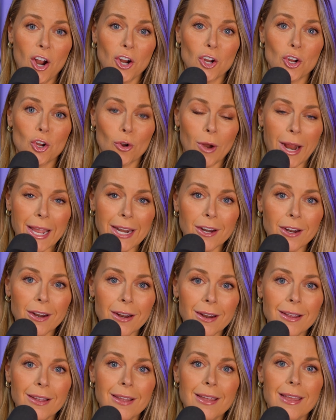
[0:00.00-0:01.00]
are
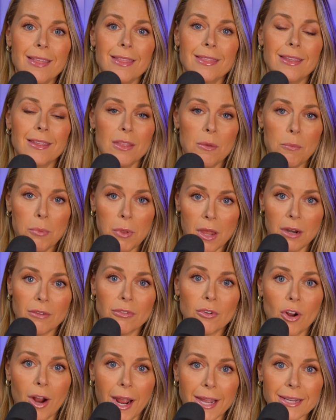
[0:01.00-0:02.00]
greater than the blood of
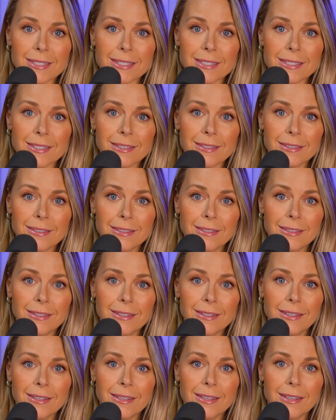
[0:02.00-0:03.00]
Christ.
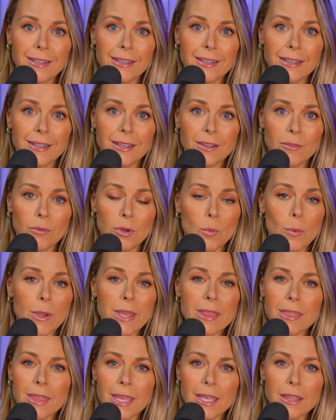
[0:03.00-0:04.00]
When we
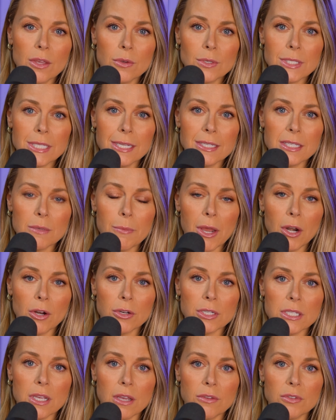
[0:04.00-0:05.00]
think those things about
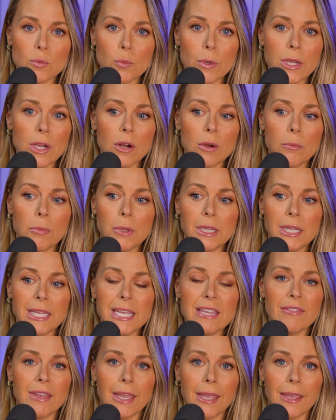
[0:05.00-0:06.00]
ourselves, we are
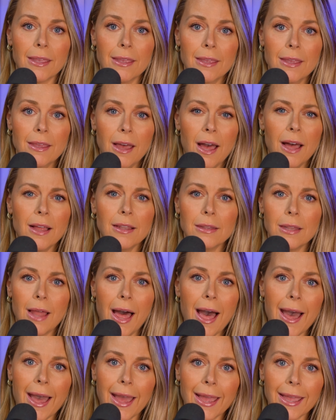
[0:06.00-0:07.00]
believing a
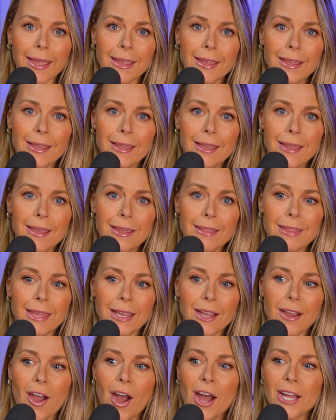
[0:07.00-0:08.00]
lie
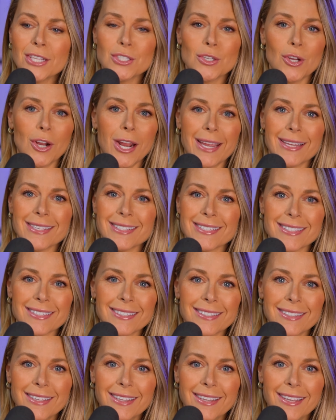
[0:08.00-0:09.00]
that God's grace
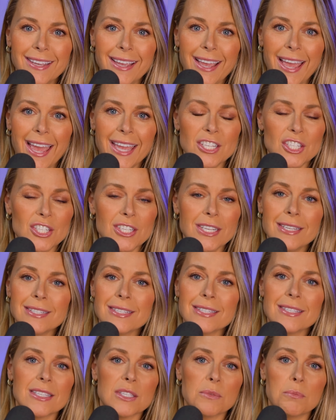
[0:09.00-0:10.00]
and
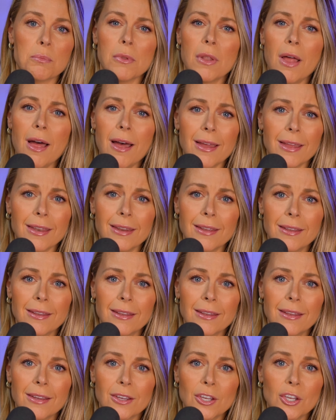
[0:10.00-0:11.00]
Jesus' blood
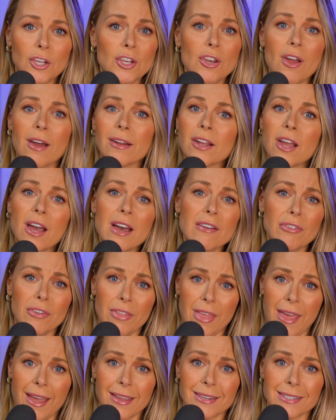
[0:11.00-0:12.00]
could not cover
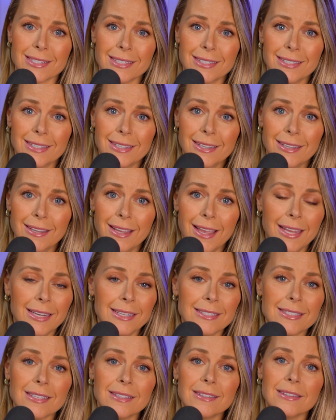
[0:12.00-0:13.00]
that. And
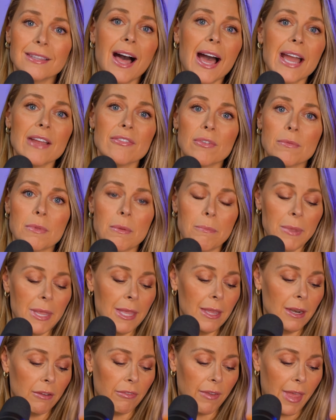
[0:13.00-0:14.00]
it's a lie from the
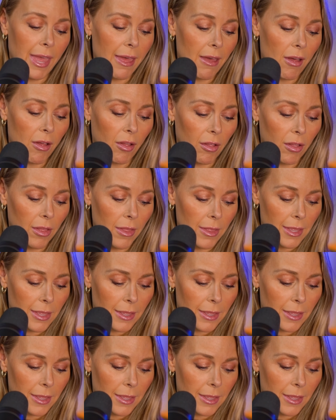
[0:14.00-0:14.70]
pit of hell.